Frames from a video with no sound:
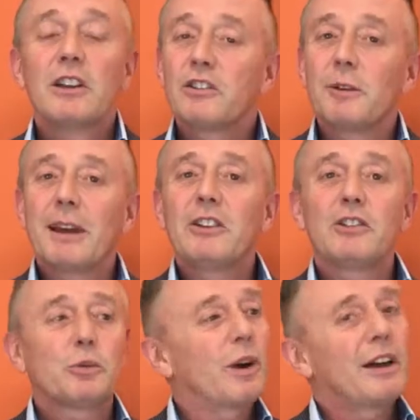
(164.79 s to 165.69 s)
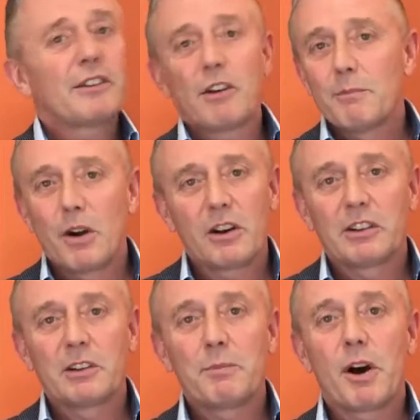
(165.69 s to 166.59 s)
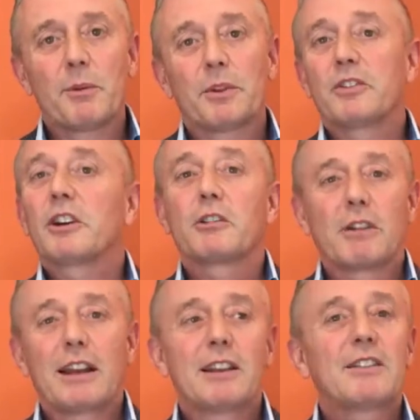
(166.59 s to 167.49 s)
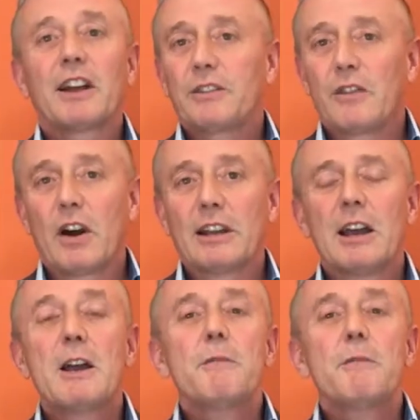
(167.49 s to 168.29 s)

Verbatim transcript: some agents will have their own marketing departments and great, that's fine.